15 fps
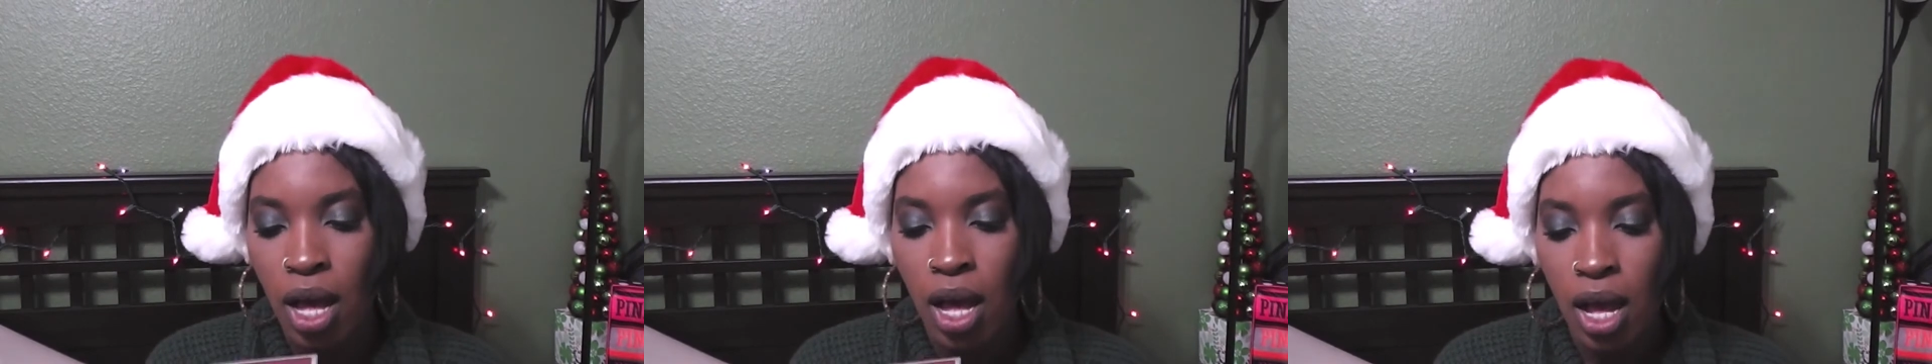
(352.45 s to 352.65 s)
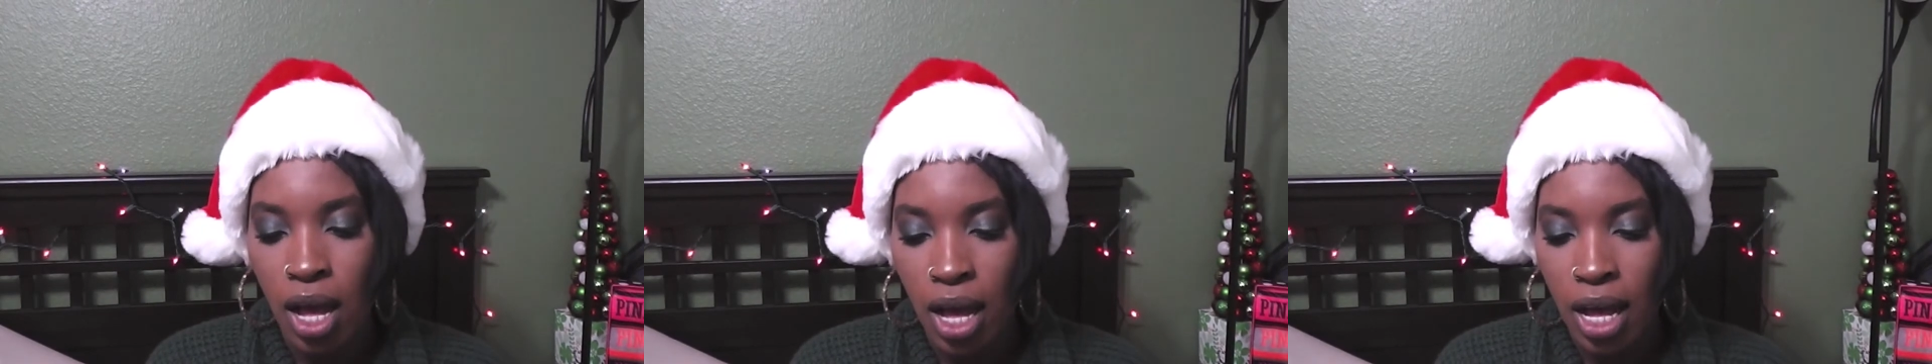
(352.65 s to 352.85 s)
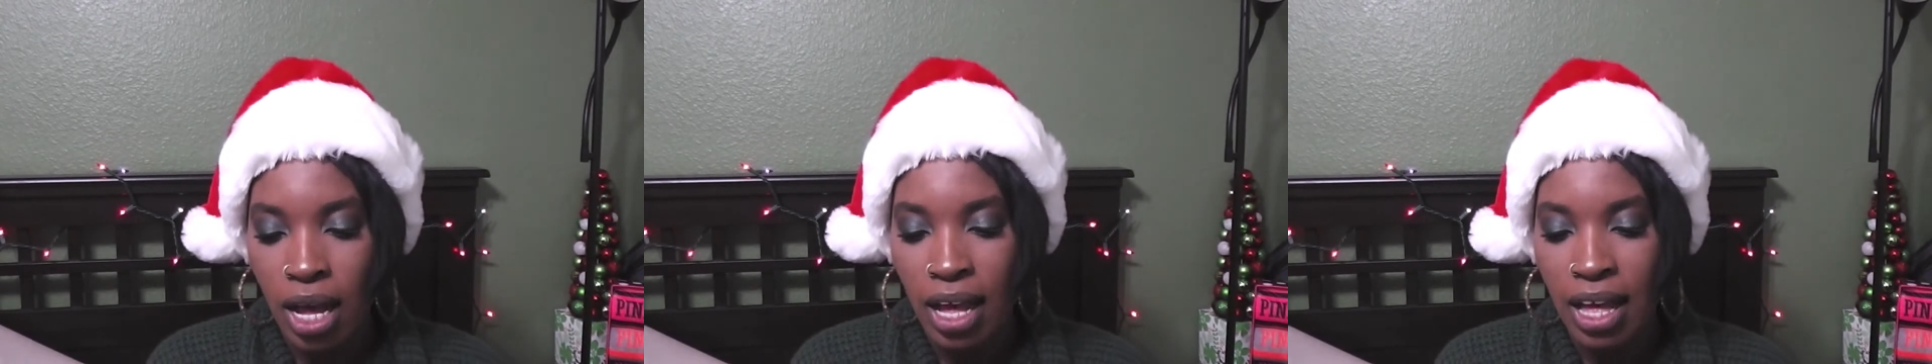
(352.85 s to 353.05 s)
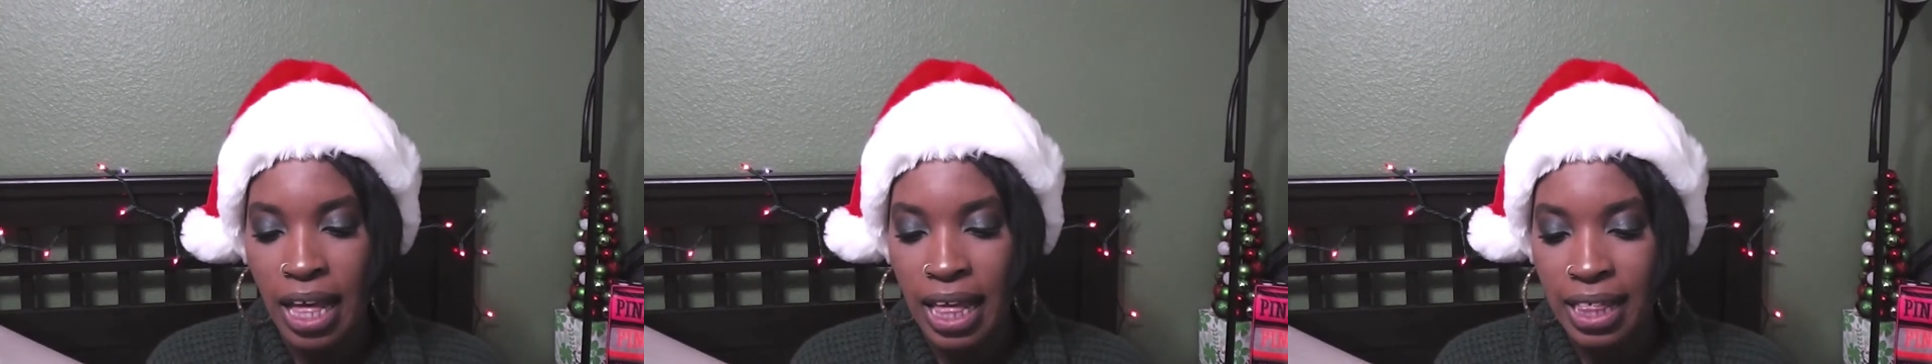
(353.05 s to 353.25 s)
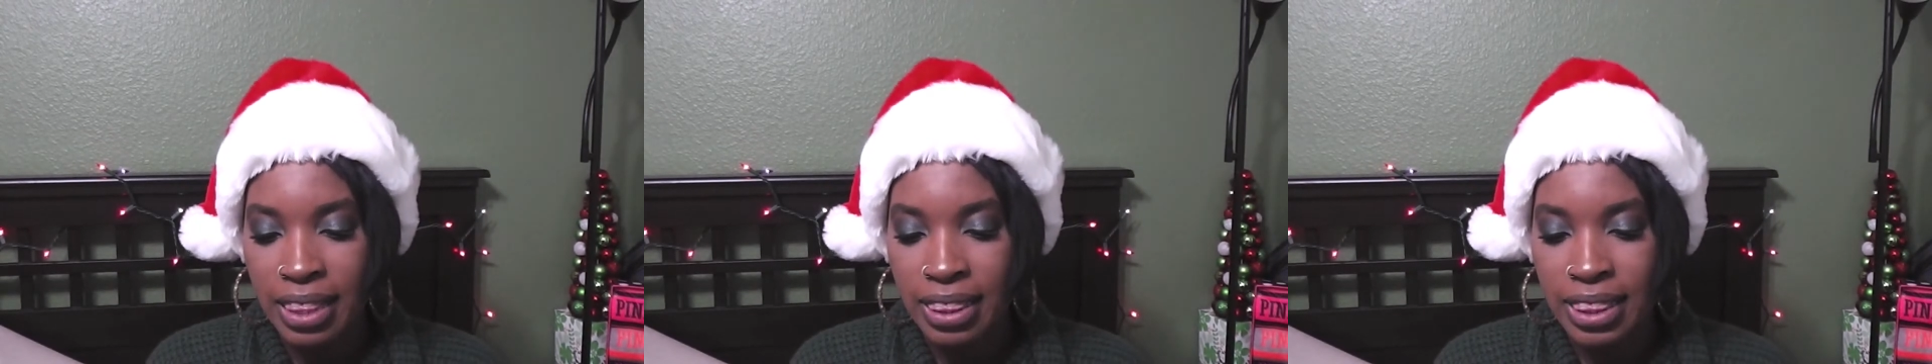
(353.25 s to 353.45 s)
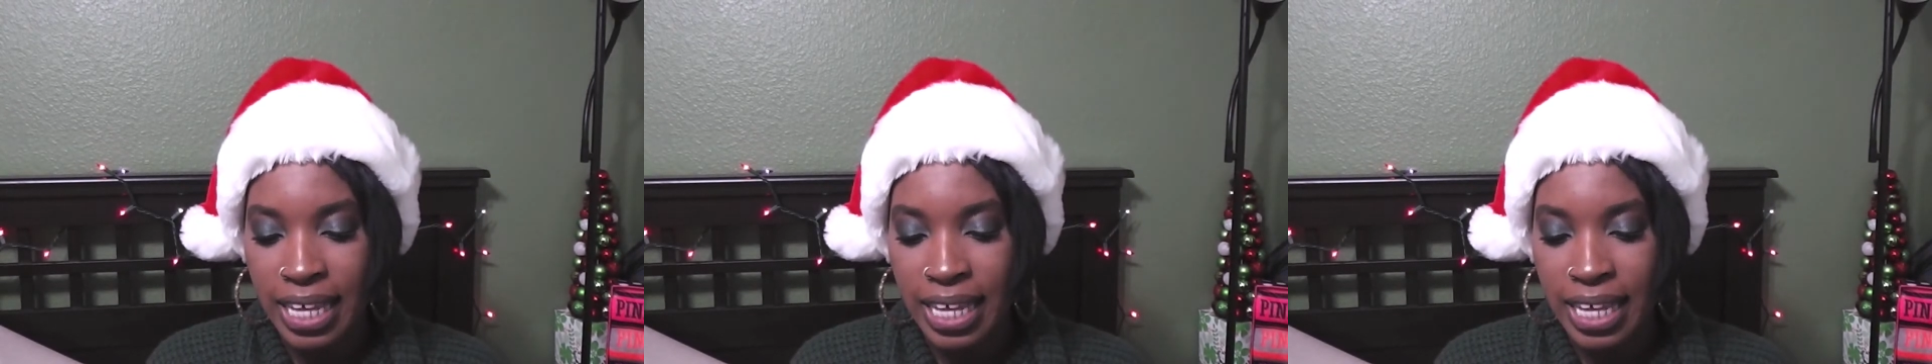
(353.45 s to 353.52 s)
uh,